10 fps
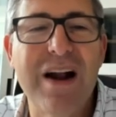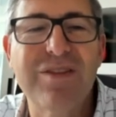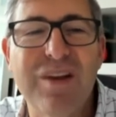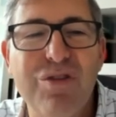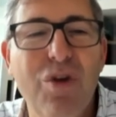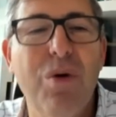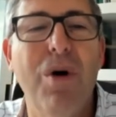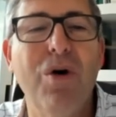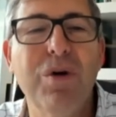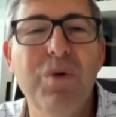starts a
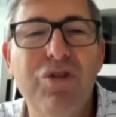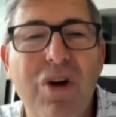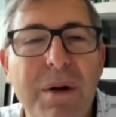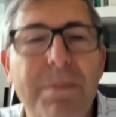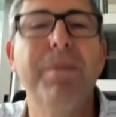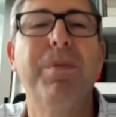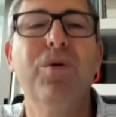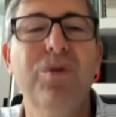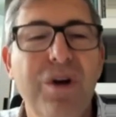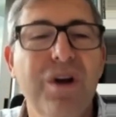snowball in which other
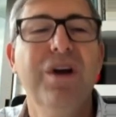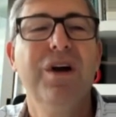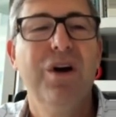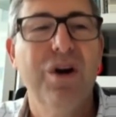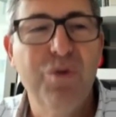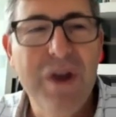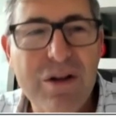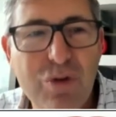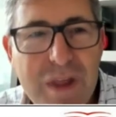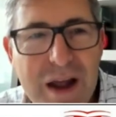people
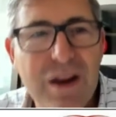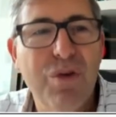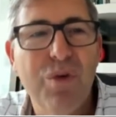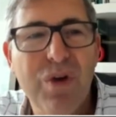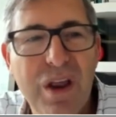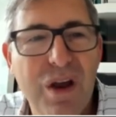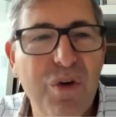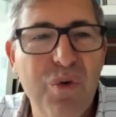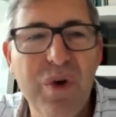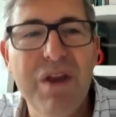react to that,
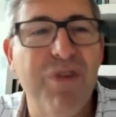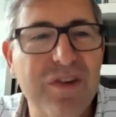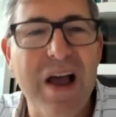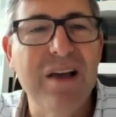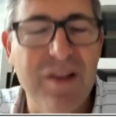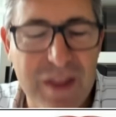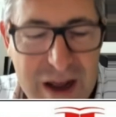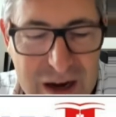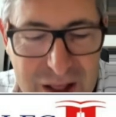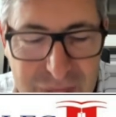re-emphasizing
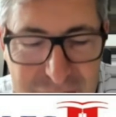that,